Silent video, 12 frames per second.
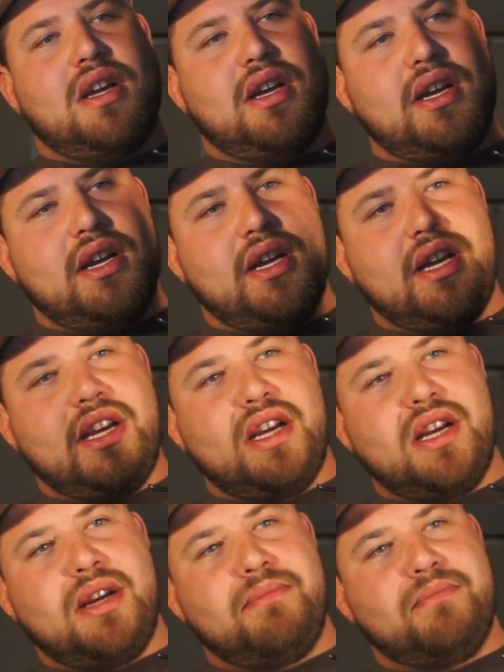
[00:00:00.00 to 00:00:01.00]

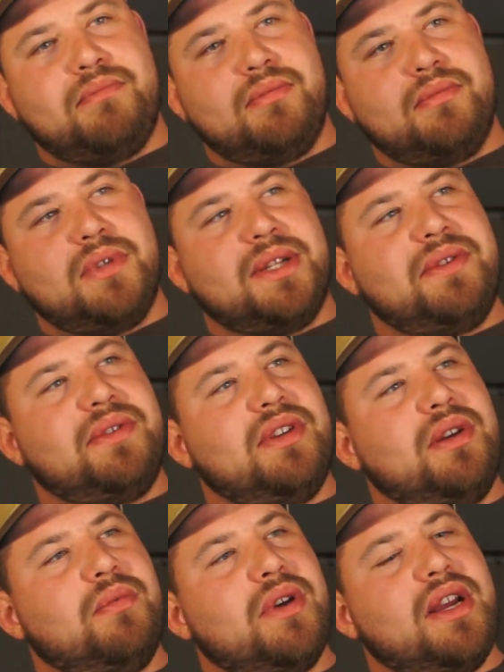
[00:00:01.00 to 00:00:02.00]
Let's
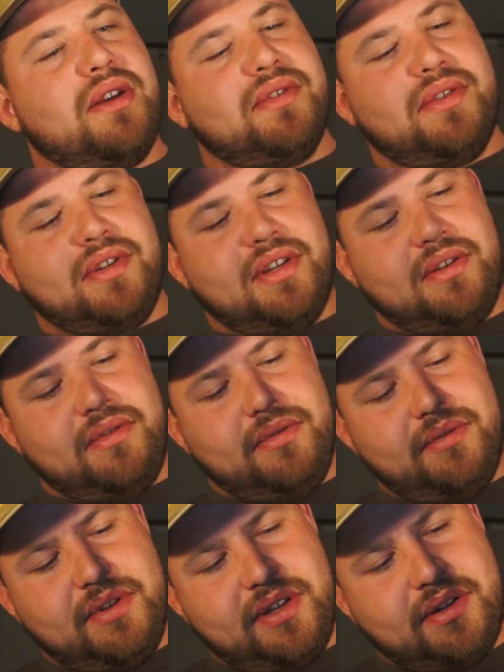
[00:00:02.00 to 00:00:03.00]
see what else.
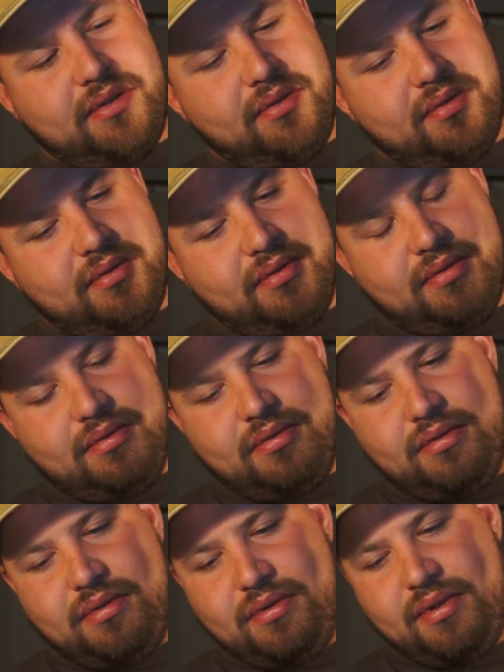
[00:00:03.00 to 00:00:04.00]
It'll
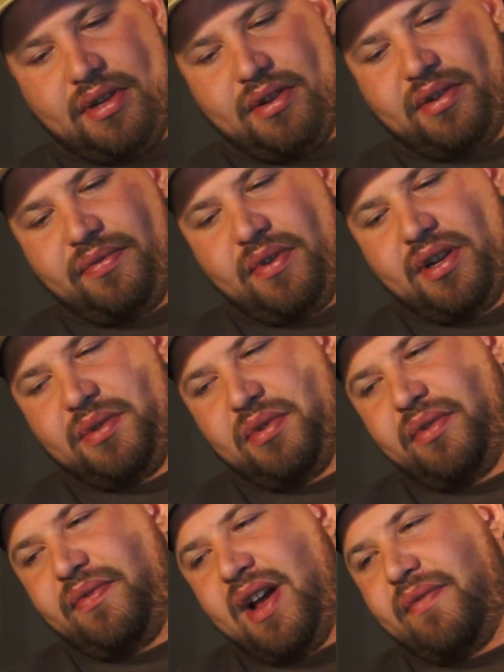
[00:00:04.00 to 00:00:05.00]
you know, as far as
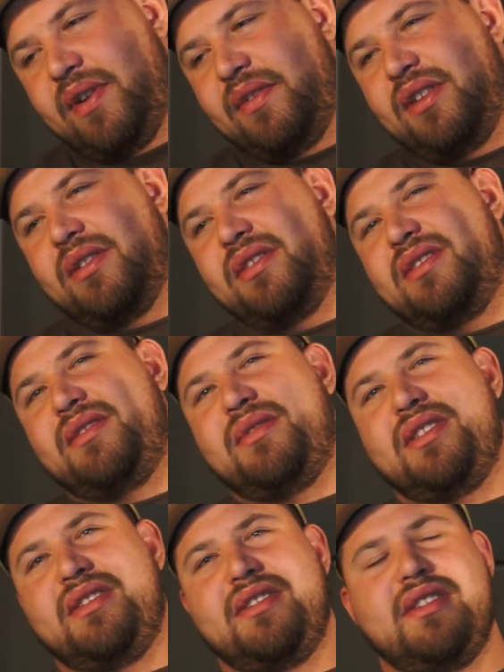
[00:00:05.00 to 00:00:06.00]
what's 5.5, you know,
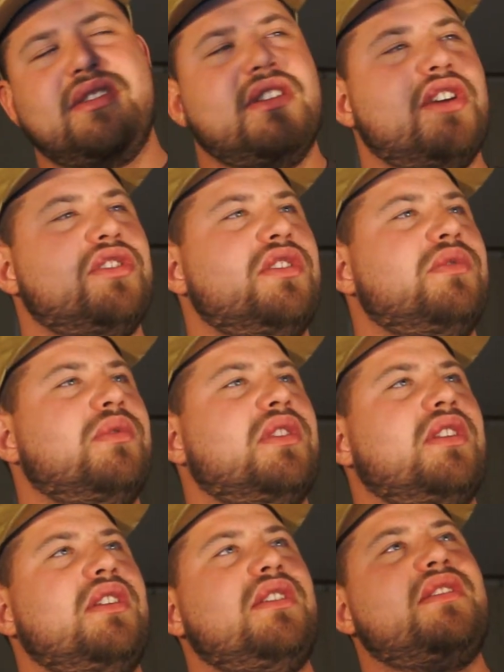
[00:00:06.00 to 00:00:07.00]
there's discussions with
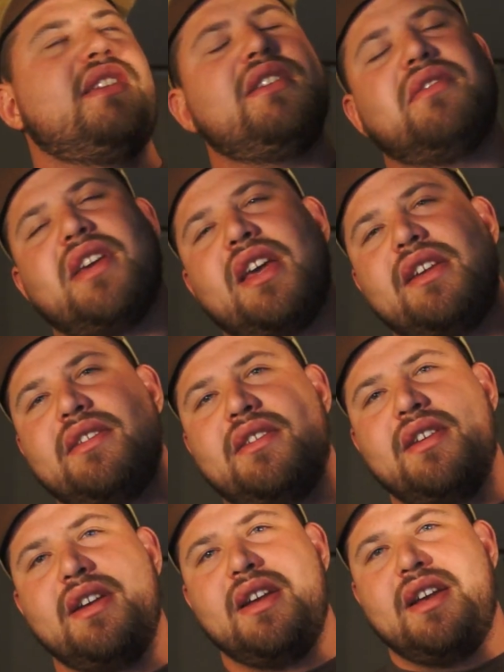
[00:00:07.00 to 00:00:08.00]
the steel case
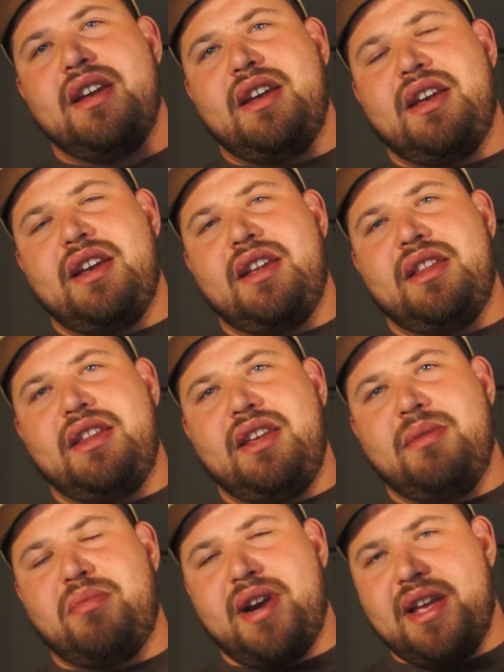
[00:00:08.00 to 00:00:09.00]
and
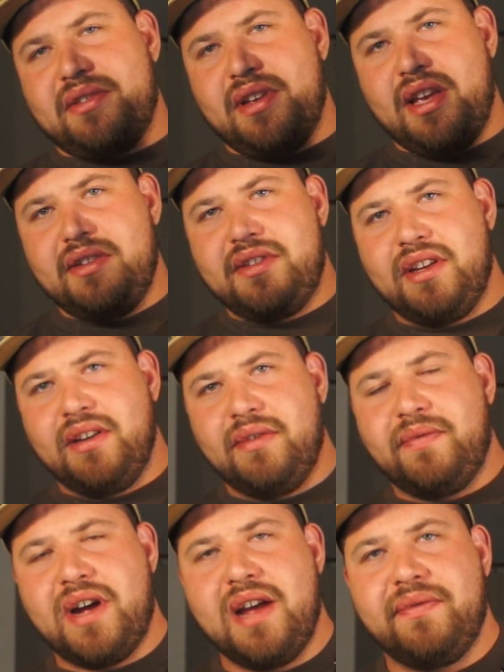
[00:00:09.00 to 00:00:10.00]
the brass casing
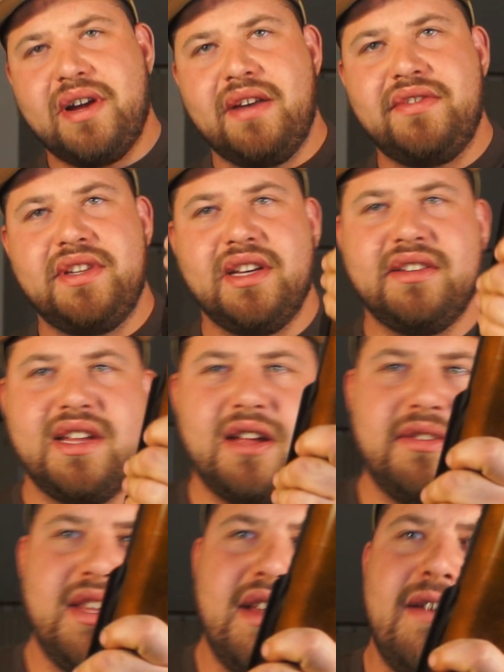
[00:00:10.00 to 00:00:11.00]
5.56
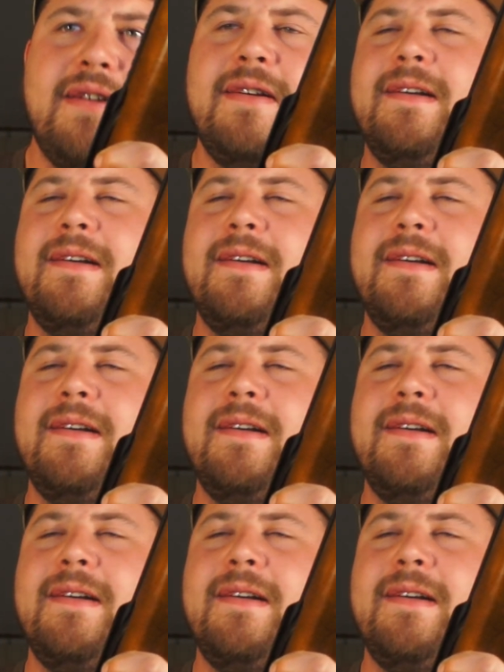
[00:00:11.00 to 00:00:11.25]
out there.